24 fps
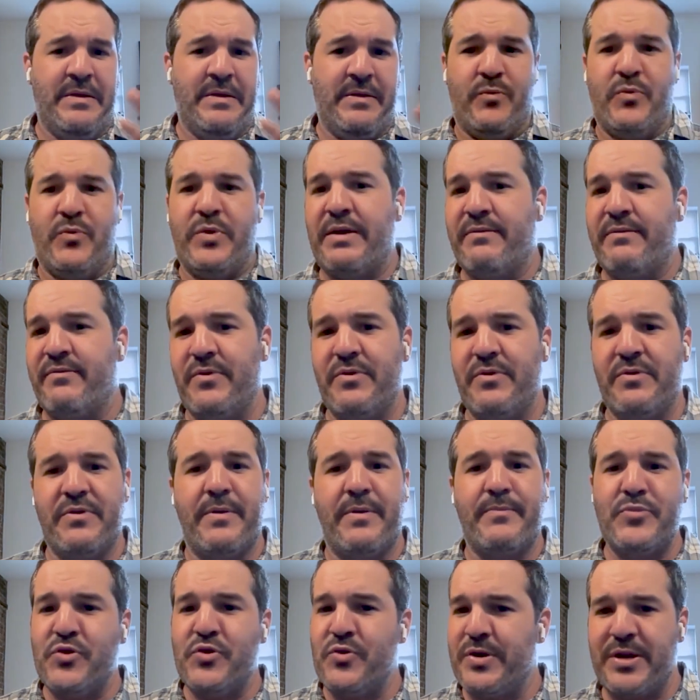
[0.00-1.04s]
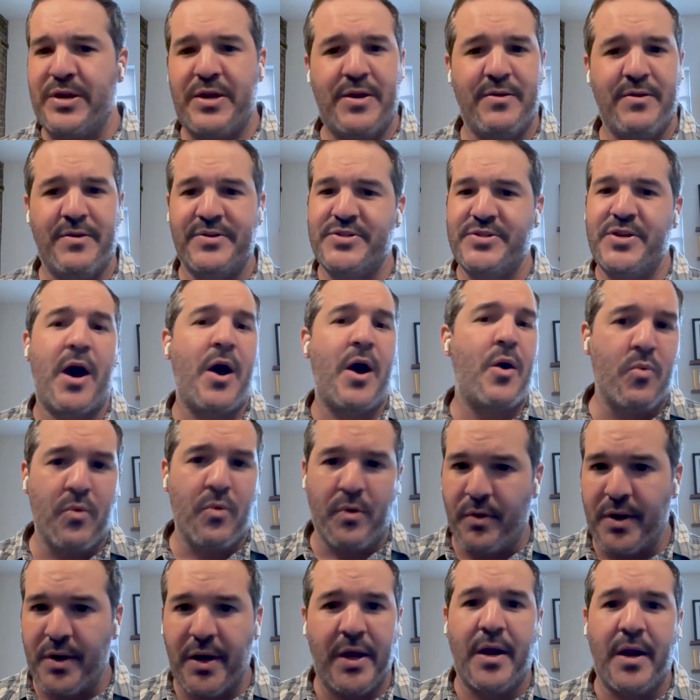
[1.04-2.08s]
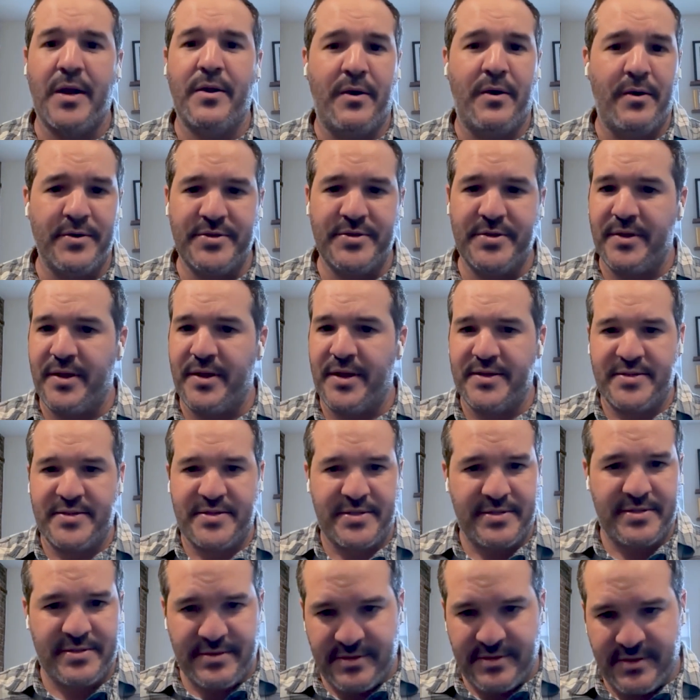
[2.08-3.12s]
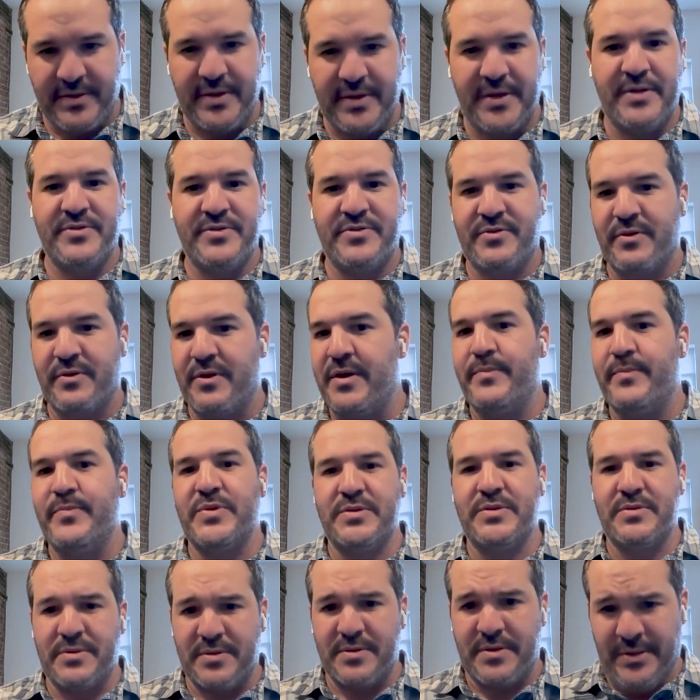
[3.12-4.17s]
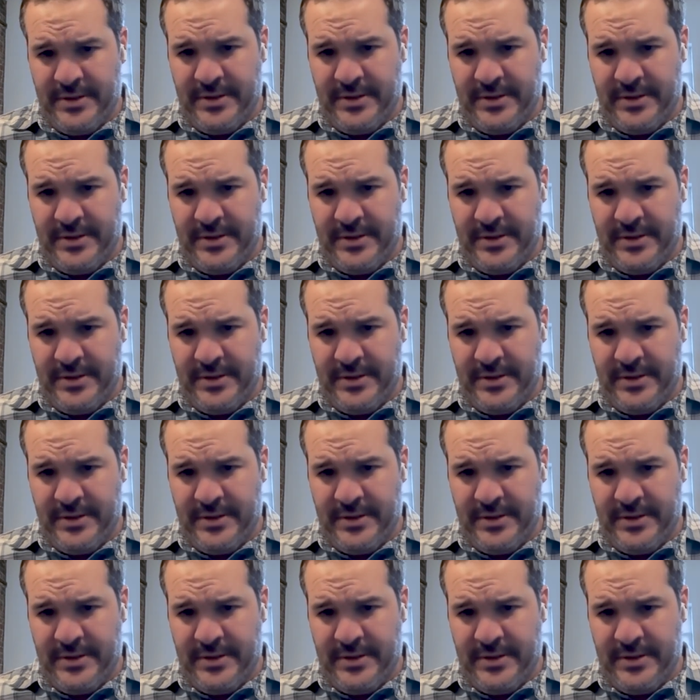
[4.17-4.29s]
whatever I'm doing here is not working at all. So let's clean script and